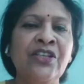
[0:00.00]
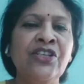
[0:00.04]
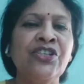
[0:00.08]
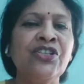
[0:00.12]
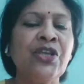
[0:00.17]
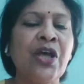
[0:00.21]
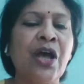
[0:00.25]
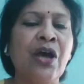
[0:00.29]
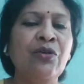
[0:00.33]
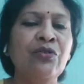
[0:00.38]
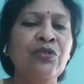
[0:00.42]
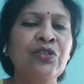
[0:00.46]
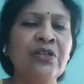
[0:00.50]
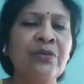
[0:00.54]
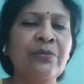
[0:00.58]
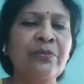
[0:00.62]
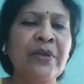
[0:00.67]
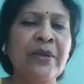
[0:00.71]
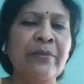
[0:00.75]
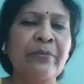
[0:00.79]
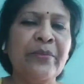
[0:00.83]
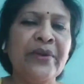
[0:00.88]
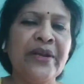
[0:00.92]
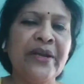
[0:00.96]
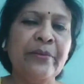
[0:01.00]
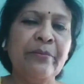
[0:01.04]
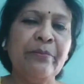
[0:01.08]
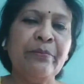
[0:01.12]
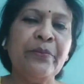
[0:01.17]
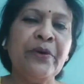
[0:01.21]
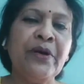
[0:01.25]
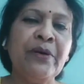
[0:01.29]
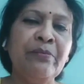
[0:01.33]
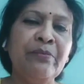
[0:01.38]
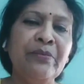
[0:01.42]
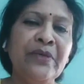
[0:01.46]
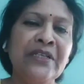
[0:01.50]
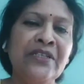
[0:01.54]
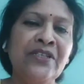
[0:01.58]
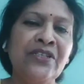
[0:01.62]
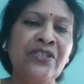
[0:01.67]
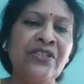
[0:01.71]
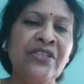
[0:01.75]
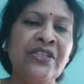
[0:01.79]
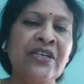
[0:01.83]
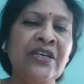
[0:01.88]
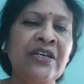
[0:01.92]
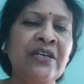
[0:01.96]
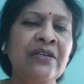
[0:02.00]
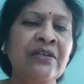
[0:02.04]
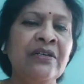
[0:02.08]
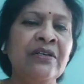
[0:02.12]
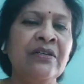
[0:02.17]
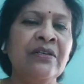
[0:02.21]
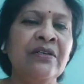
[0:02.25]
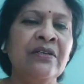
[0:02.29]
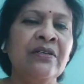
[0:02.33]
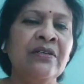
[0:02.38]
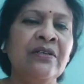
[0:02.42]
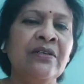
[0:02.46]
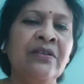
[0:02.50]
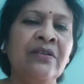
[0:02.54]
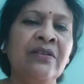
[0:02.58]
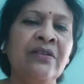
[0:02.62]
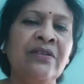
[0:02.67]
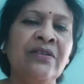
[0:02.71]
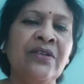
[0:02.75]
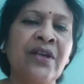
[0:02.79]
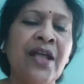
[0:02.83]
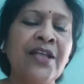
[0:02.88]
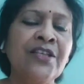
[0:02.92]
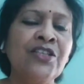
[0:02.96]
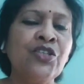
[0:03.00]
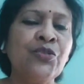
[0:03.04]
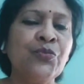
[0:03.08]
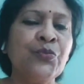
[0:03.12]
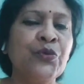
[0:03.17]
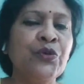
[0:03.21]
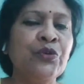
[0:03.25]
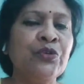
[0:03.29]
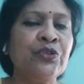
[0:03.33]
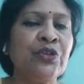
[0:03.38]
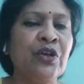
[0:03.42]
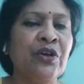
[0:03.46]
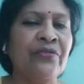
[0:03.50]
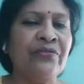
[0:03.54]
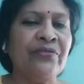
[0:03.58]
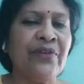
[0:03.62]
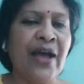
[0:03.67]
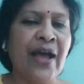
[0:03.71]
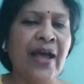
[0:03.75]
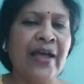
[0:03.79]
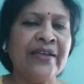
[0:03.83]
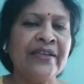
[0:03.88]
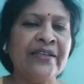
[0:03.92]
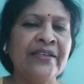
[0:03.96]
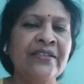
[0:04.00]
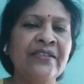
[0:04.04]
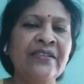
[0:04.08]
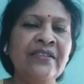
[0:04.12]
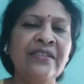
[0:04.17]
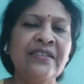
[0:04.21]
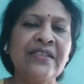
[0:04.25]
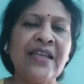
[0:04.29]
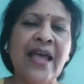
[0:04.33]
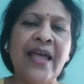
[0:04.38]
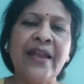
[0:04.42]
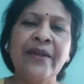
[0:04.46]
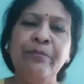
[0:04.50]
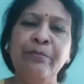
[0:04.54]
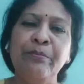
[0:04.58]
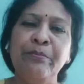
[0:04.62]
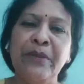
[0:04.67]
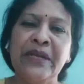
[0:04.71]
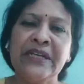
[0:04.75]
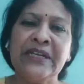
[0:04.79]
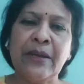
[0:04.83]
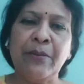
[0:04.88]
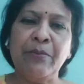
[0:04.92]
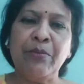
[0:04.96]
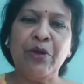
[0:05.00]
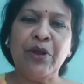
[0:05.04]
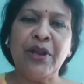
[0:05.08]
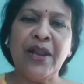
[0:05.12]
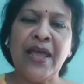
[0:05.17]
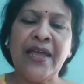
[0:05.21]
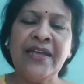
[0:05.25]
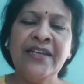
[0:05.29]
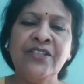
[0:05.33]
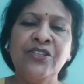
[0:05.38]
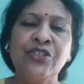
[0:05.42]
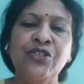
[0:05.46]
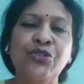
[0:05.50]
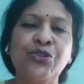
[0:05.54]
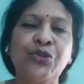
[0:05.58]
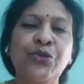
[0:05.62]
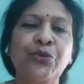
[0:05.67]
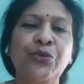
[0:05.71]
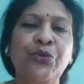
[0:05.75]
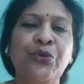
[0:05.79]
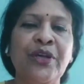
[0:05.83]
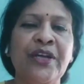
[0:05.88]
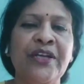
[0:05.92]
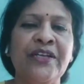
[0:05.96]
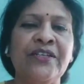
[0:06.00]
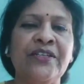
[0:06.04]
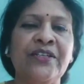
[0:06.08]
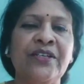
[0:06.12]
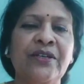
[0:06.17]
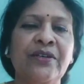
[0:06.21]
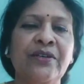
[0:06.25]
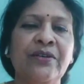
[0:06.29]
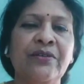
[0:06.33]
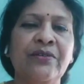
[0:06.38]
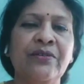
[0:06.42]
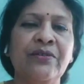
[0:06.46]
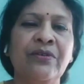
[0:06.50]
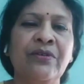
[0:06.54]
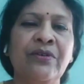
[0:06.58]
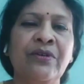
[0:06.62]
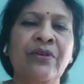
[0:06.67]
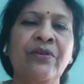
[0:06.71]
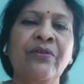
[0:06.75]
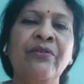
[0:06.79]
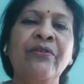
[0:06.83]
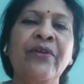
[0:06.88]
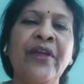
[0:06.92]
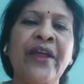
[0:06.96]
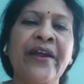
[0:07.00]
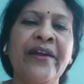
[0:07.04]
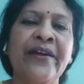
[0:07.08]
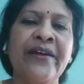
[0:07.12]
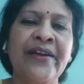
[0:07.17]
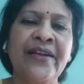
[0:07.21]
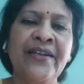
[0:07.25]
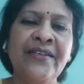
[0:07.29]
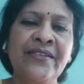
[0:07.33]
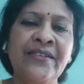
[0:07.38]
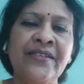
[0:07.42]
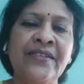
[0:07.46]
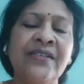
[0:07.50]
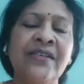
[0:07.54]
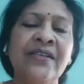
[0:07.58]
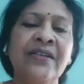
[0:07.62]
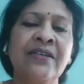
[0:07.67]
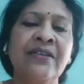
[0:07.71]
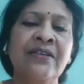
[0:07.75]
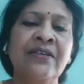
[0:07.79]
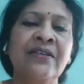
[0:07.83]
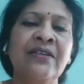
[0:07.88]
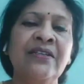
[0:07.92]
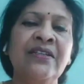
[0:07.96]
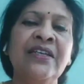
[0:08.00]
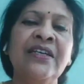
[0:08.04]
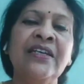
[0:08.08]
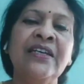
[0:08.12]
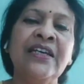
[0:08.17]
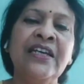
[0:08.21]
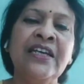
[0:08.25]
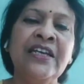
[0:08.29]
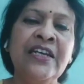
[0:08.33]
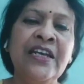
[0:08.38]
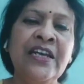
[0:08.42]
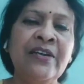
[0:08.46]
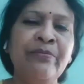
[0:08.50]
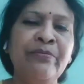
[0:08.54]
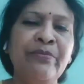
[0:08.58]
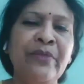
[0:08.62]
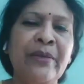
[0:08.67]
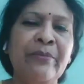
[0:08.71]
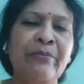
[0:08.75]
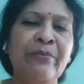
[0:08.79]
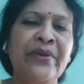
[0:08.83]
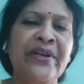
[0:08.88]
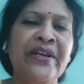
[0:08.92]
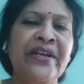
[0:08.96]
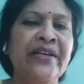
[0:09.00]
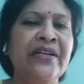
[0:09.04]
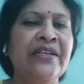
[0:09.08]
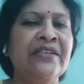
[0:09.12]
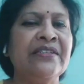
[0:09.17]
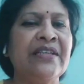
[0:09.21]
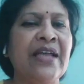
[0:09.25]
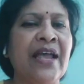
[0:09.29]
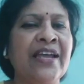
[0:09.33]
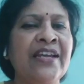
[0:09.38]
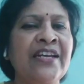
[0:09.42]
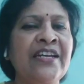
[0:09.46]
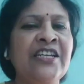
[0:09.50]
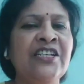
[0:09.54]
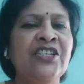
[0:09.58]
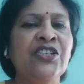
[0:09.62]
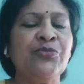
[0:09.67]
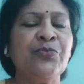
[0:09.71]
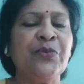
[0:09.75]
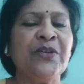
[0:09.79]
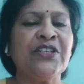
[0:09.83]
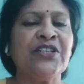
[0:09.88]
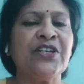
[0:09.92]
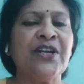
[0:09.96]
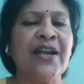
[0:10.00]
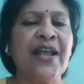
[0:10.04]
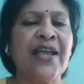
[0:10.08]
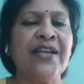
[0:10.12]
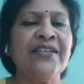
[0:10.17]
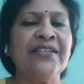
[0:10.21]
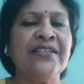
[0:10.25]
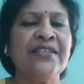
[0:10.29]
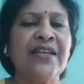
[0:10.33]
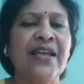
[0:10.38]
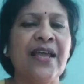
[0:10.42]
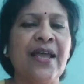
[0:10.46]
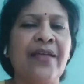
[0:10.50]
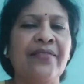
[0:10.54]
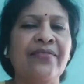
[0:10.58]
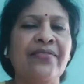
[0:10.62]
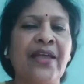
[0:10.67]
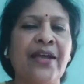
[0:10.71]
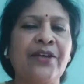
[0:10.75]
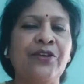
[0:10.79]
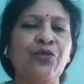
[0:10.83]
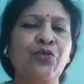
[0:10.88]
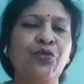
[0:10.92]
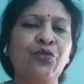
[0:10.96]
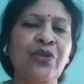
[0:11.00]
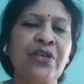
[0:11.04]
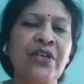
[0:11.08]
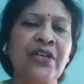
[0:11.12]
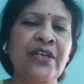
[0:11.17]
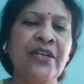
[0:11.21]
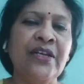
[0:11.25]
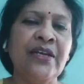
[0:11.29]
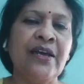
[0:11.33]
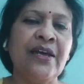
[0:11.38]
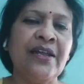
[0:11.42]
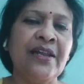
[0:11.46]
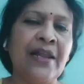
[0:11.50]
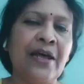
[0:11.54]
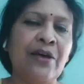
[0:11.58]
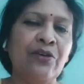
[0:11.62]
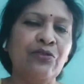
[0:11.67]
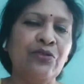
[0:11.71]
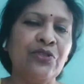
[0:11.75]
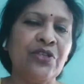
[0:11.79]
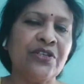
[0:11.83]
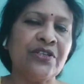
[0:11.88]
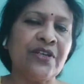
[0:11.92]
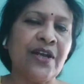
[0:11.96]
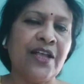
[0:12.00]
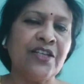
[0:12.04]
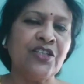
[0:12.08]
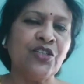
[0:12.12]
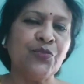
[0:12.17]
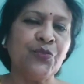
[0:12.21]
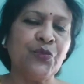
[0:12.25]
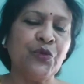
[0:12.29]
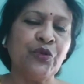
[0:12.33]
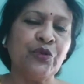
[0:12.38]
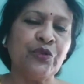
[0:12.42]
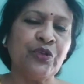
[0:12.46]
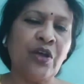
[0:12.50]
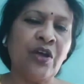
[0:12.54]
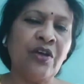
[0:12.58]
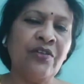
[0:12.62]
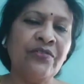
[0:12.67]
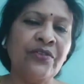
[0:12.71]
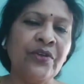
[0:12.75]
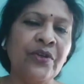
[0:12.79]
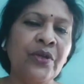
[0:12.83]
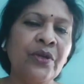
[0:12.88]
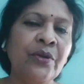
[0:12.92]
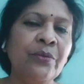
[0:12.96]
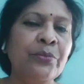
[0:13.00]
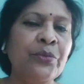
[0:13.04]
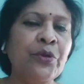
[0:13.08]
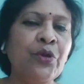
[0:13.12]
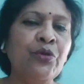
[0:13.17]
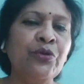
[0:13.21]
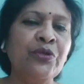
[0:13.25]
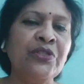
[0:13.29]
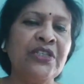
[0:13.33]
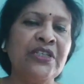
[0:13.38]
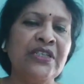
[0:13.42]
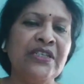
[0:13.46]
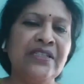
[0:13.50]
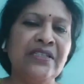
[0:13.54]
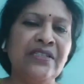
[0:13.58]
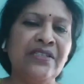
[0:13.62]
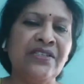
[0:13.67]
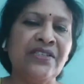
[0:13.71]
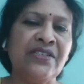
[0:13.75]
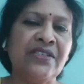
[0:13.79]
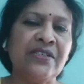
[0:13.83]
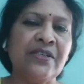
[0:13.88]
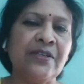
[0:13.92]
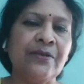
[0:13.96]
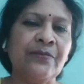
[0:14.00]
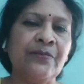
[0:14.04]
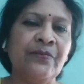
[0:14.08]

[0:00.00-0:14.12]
This outer membrane permits the transport of ions and metabolites through it, whereas the inner membrane is highly specialized and that only allows the transport of proteins.